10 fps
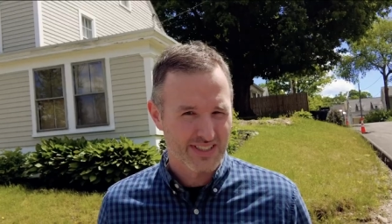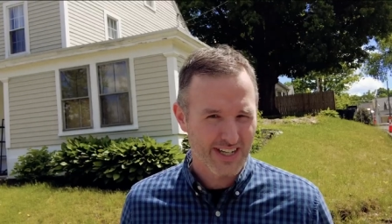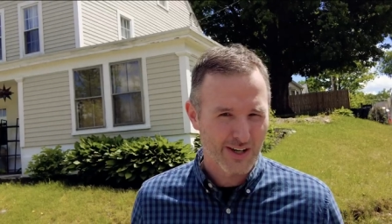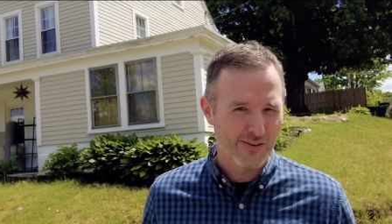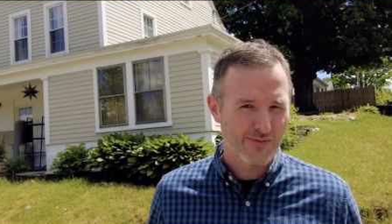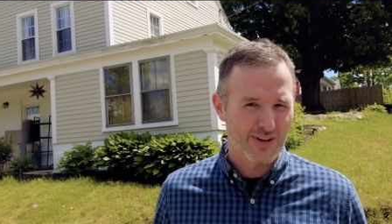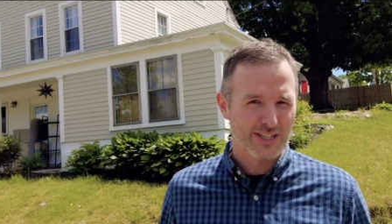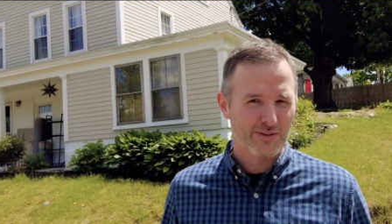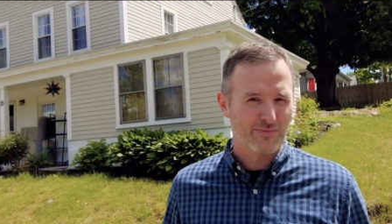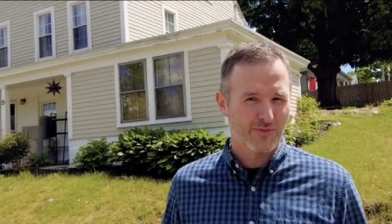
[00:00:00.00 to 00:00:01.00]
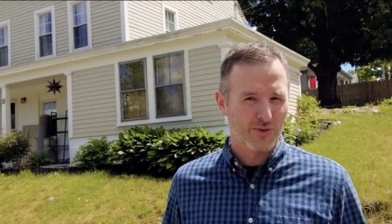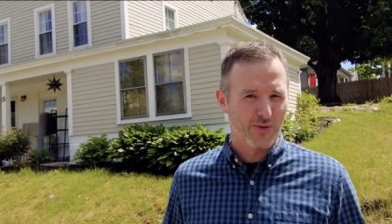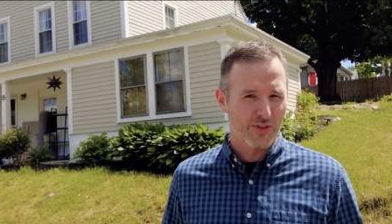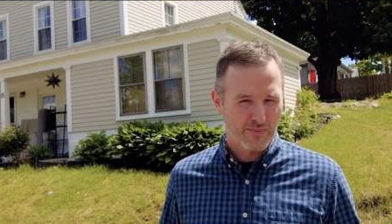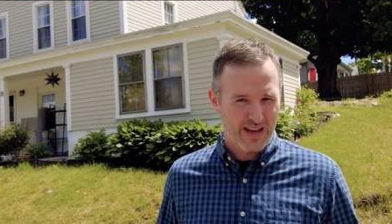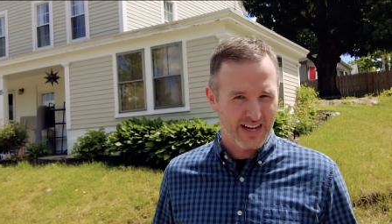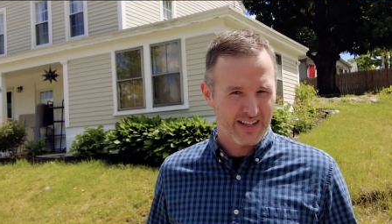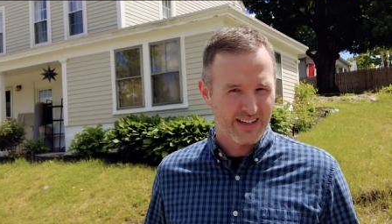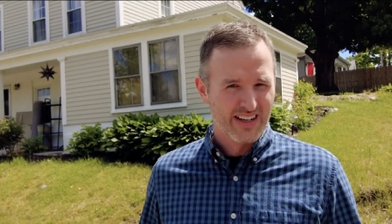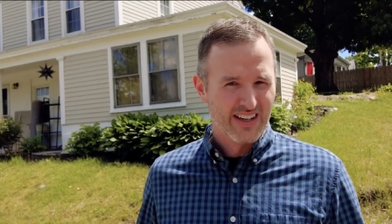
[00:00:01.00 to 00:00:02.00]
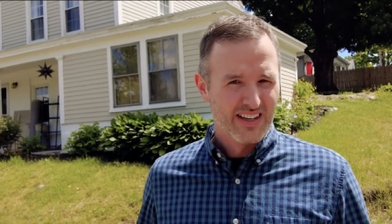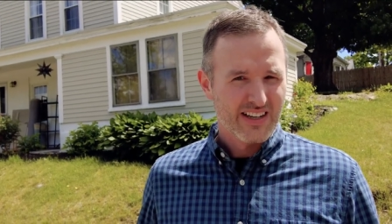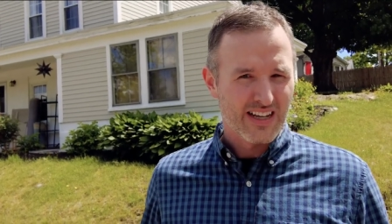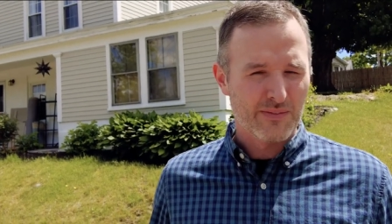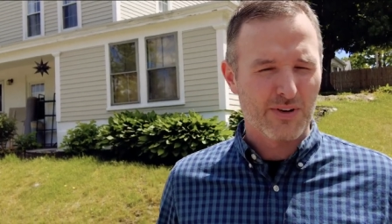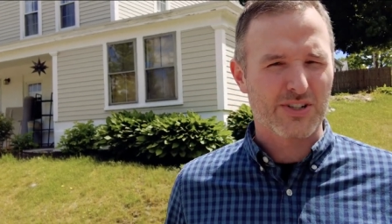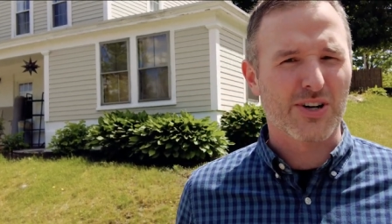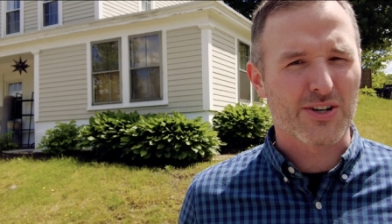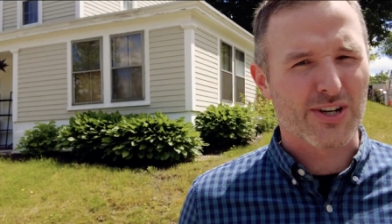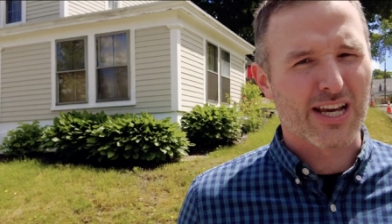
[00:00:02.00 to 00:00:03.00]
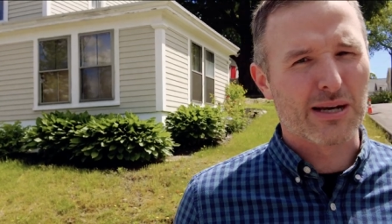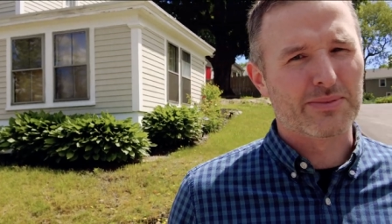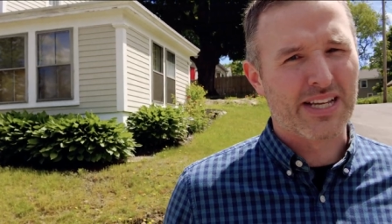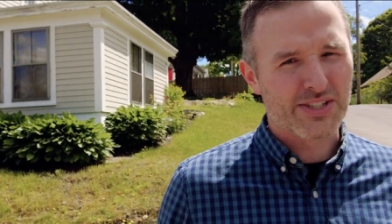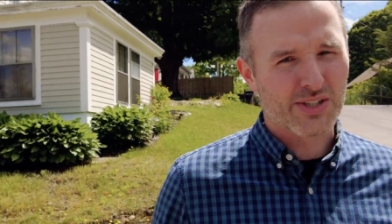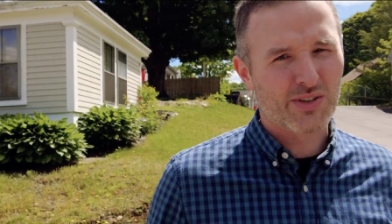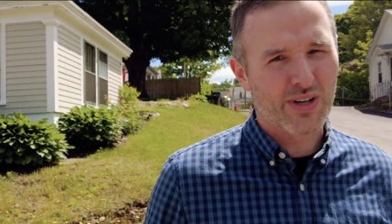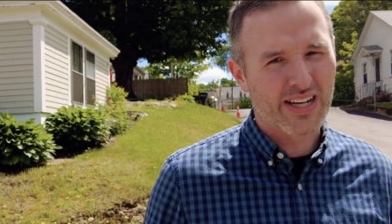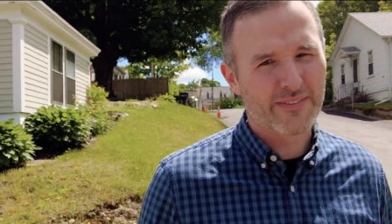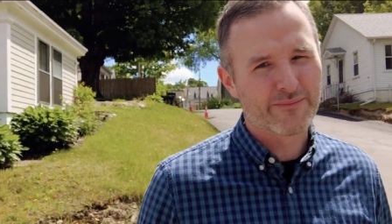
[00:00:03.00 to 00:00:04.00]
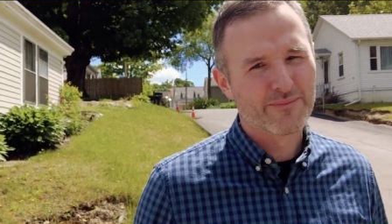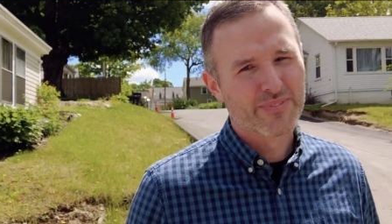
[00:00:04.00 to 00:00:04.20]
entirely funded through the Maine infrastructure adaptation grant.